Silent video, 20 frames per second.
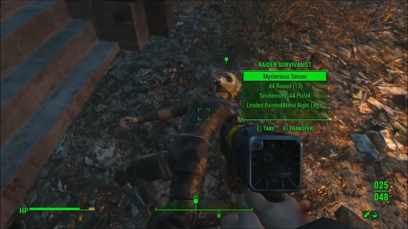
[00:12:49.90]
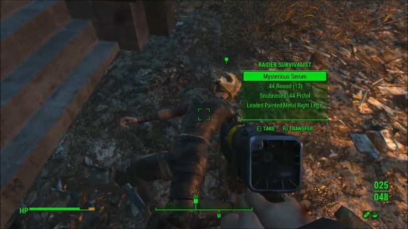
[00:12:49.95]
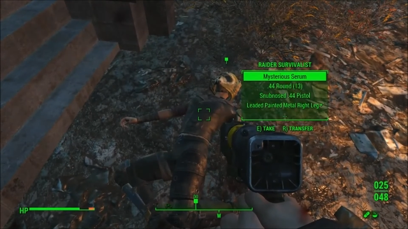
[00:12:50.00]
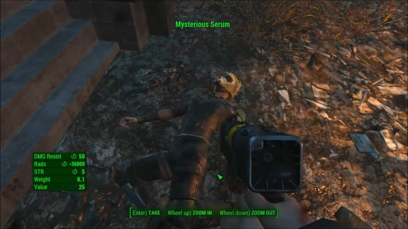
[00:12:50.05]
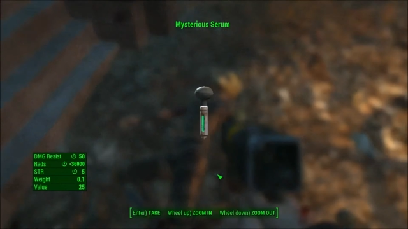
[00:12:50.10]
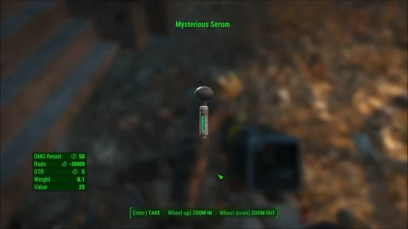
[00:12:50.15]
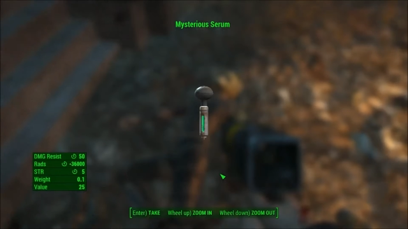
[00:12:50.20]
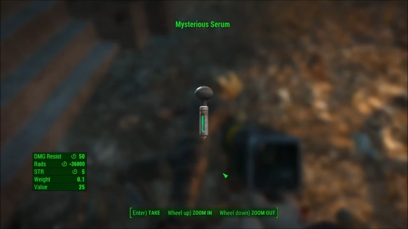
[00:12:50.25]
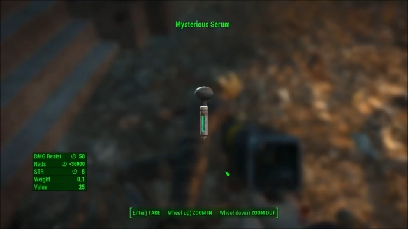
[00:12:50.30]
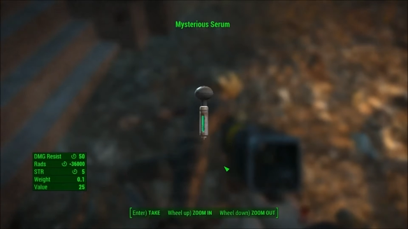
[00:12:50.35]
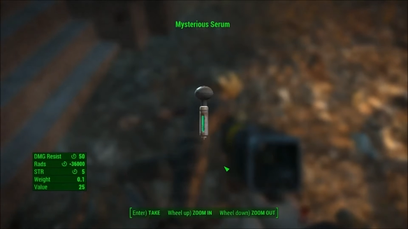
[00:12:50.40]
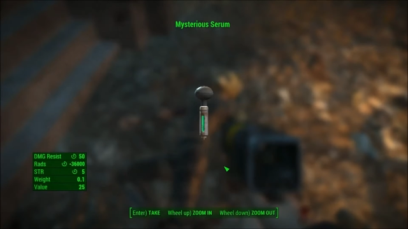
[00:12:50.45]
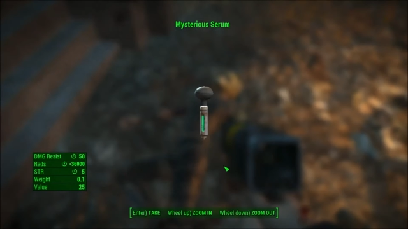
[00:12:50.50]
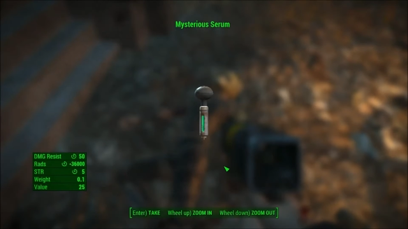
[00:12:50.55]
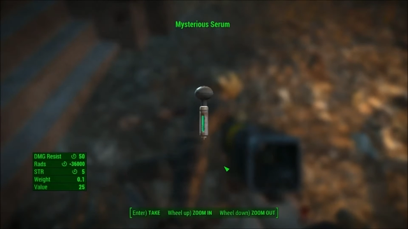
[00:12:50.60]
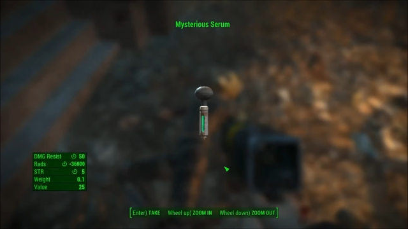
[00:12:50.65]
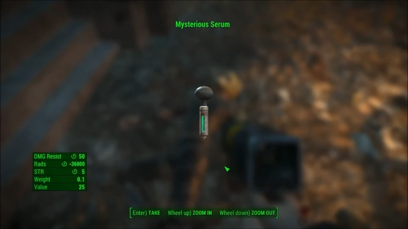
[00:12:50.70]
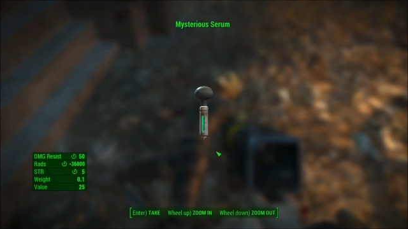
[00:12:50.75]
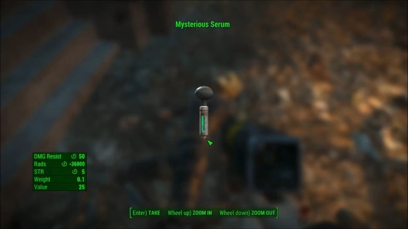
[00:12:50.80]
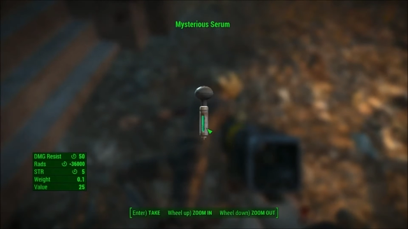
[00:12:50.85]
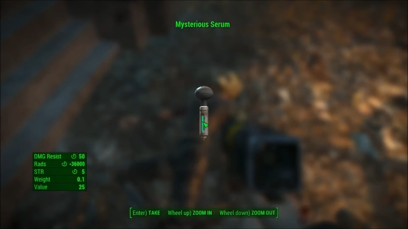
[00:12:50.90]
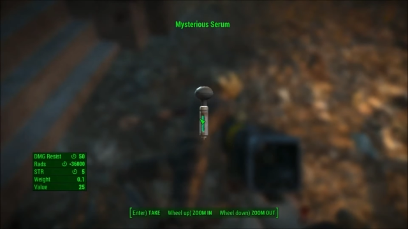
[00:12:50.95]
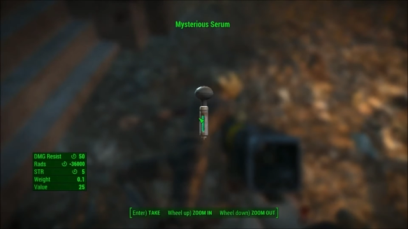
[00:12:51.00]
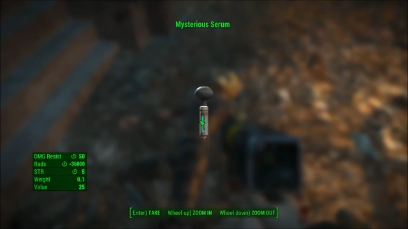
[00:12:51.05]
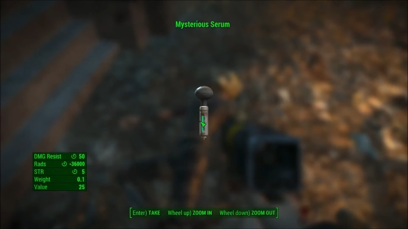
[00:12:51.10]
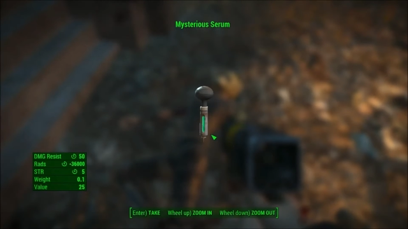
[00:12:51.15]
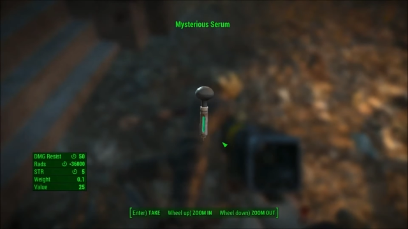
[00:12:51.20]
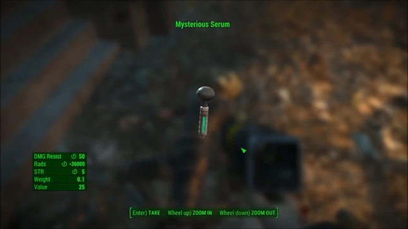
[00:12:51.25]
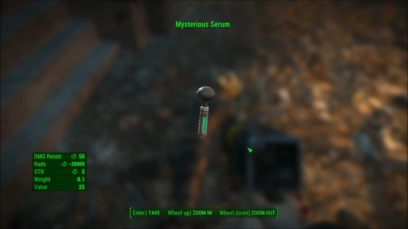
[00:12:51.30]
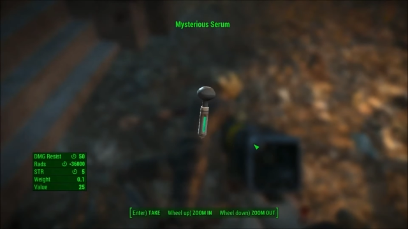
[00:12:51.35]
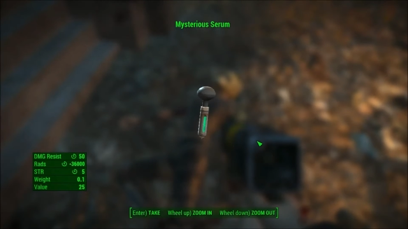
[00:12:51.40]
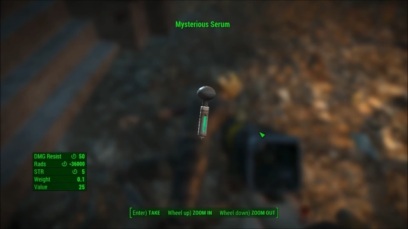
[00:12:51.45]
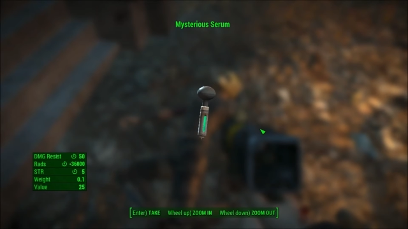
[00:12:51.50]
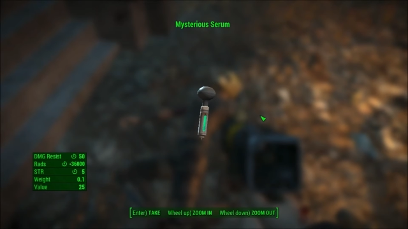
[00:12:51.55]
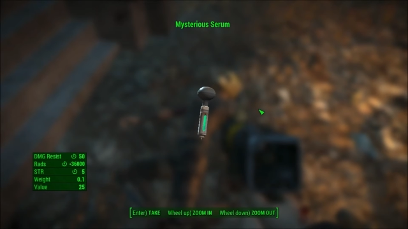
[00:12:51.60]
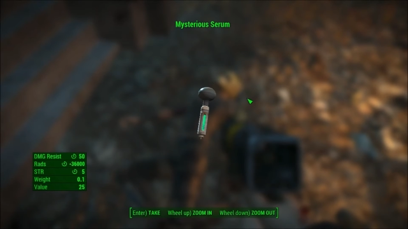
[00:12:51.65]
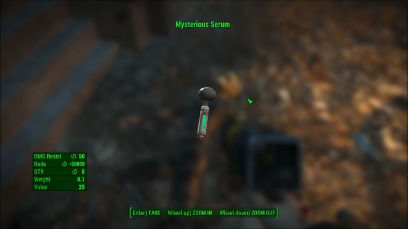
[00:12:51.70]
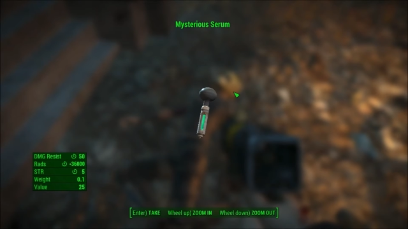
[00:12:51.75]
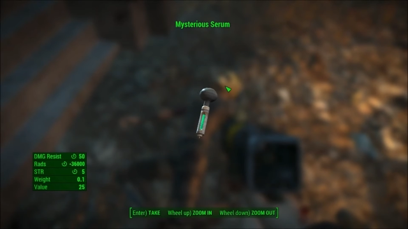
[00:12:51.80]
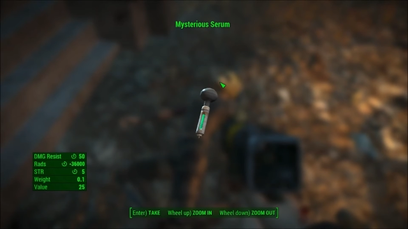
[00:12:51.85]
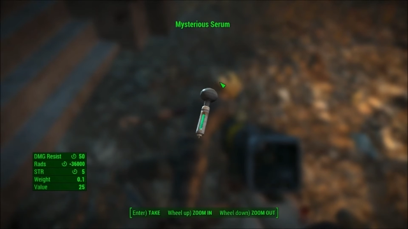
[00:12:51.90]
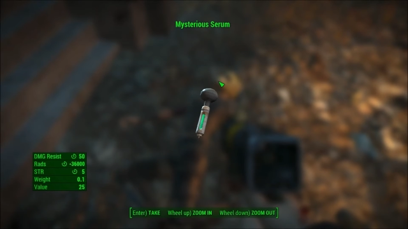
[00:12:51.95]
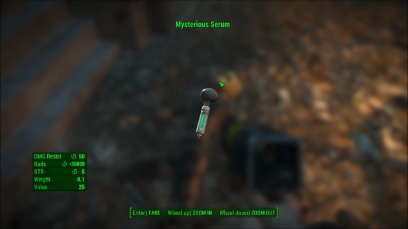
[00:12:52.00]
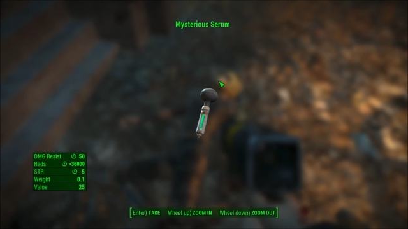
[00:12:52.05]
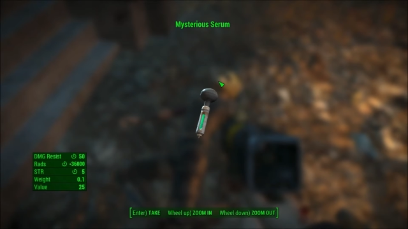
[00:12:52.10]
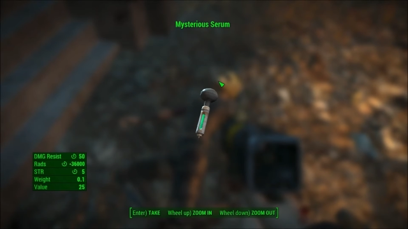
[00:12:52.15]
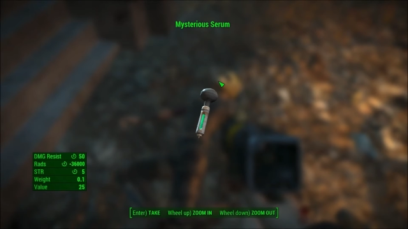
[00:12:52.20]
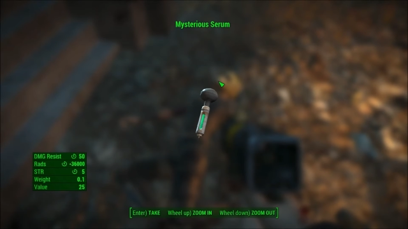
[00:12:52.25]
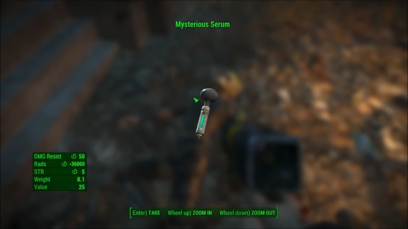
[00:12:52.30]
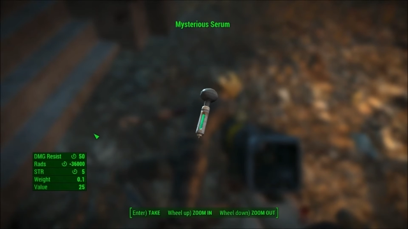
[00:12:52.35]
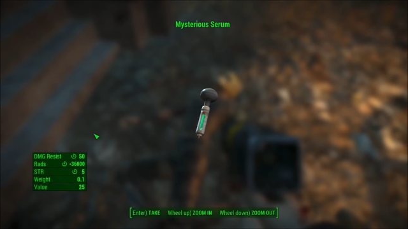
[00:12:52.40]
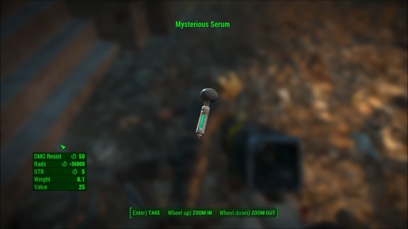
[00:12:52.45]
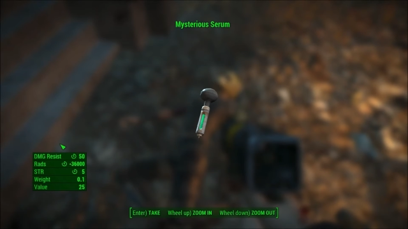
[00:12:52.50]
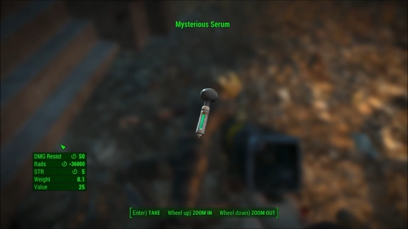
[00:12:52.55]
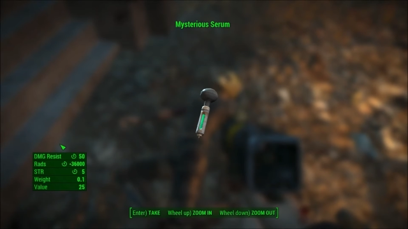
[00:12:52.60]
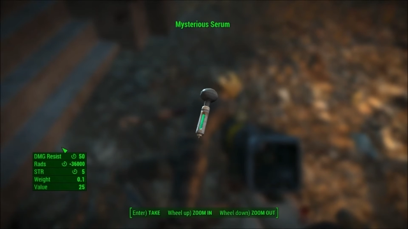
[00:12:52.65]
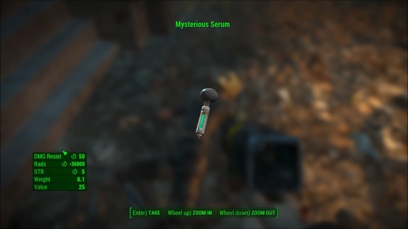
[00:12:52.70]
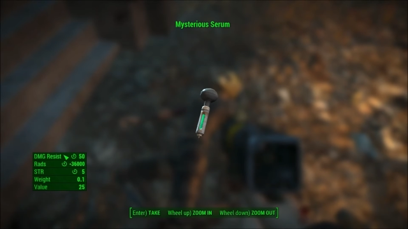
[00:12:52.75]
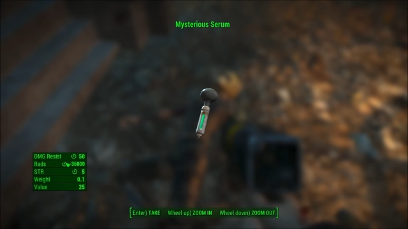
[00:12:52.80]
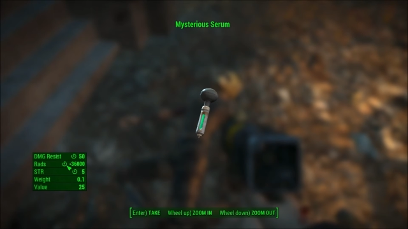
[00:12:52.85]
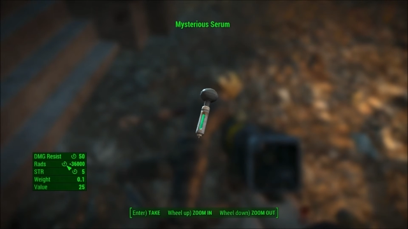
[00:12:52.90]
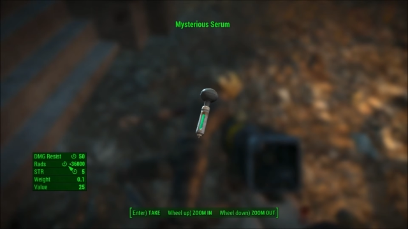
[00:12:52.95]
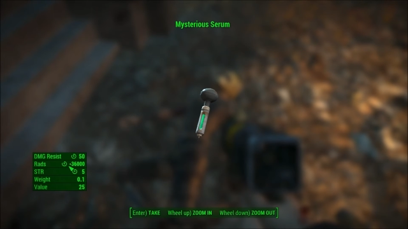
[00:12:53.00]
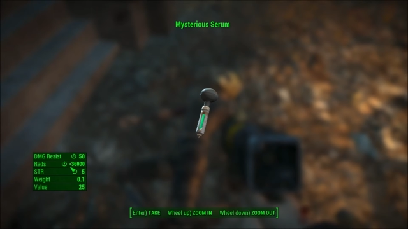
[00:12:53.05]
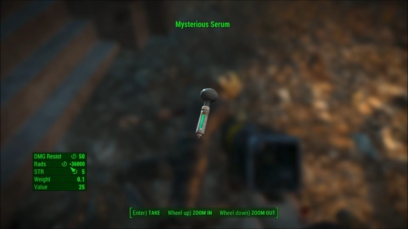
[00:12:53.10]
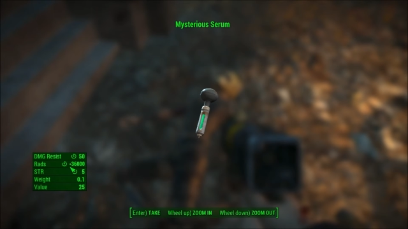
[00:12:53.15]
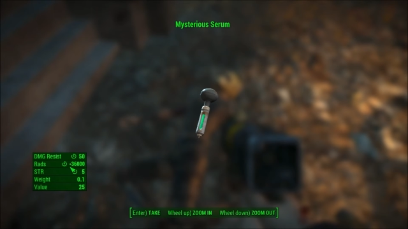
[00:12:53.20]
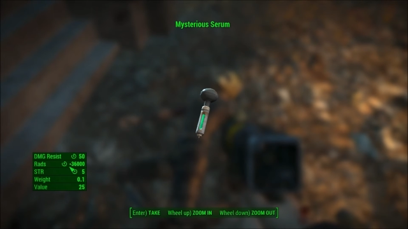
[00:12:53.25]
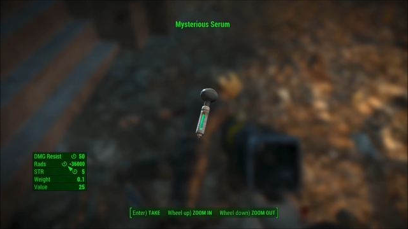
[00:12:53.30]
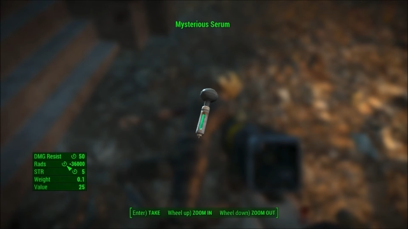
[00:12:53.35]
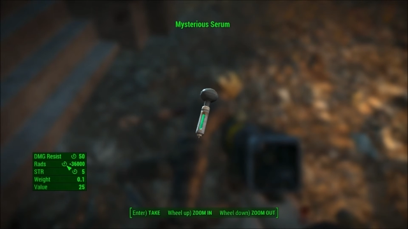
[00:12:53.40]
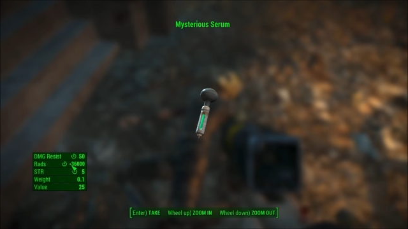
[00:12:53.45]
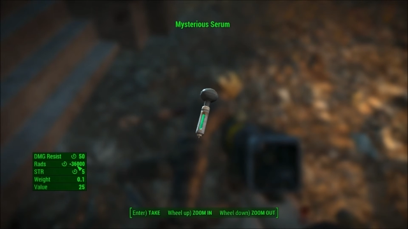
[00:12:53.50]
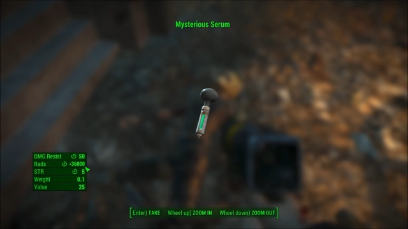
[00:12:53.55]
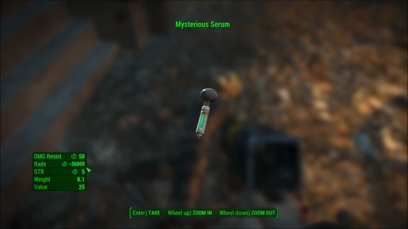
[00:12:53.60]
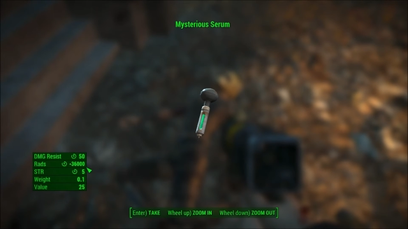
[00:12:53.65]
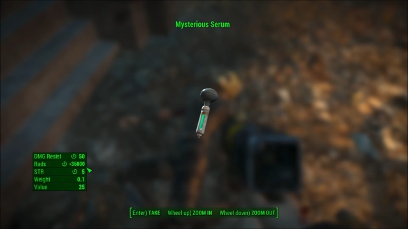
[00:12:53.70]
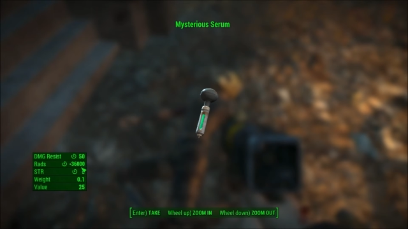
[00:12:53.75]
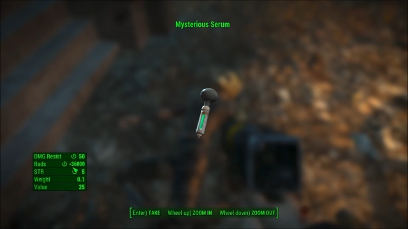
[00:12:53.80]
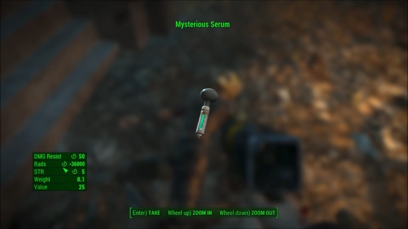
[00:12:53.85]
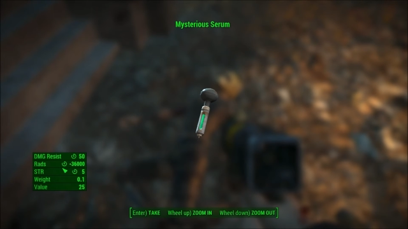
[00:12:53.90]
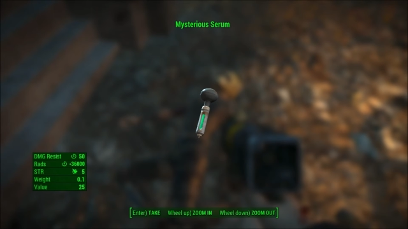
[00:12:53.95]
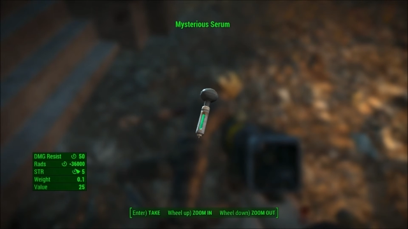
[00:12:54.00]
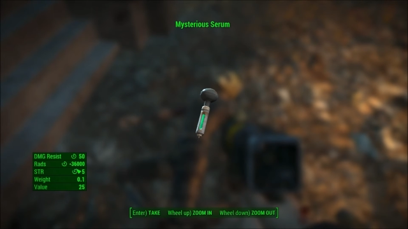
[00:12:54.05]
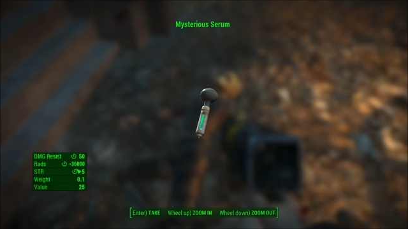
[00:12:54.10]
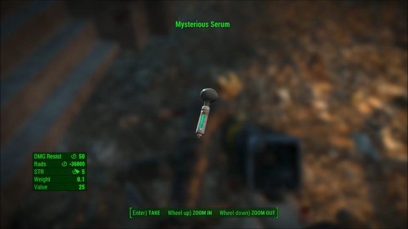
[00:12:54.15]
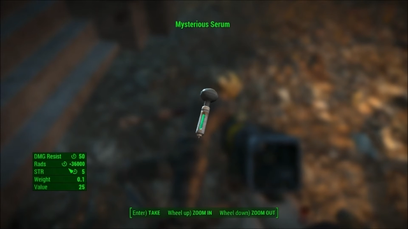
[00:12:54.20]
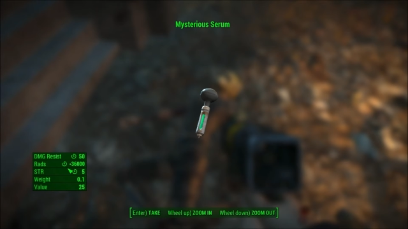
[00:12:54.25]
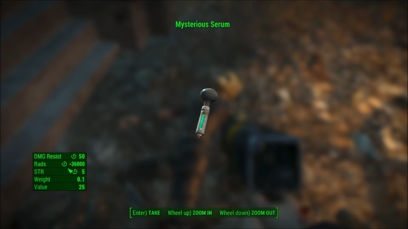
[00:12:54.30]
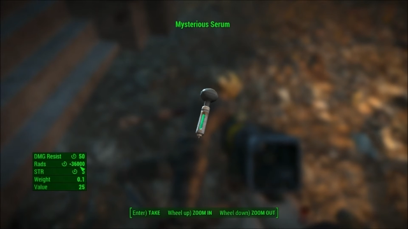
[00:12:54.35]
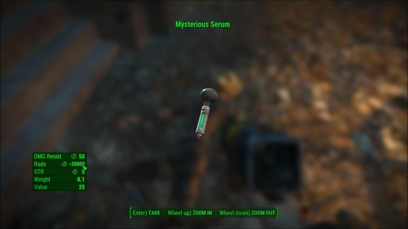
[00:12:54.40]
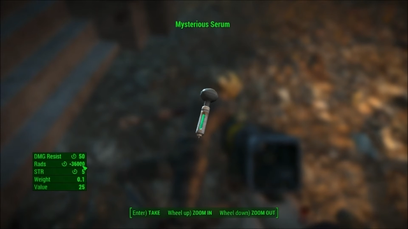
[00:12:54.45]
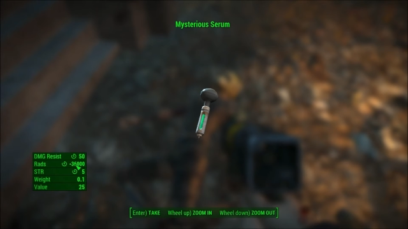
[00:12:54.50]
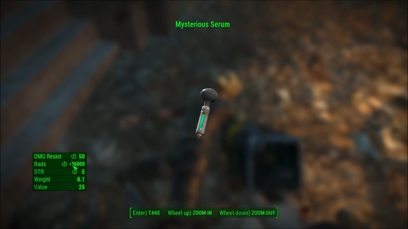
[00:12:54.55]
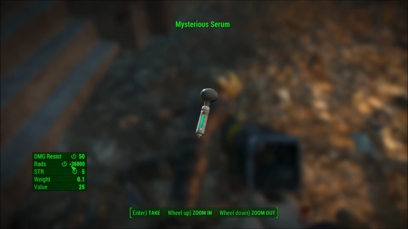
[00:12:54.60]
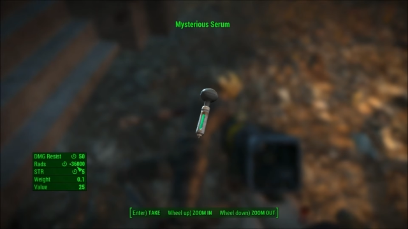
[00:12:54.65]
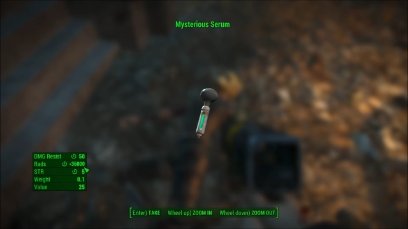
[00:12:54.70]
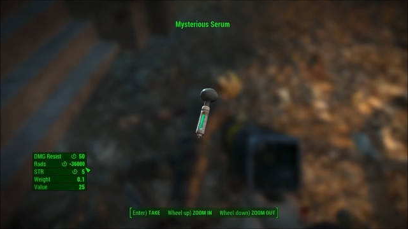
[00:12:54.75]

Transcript: (no speaker visible)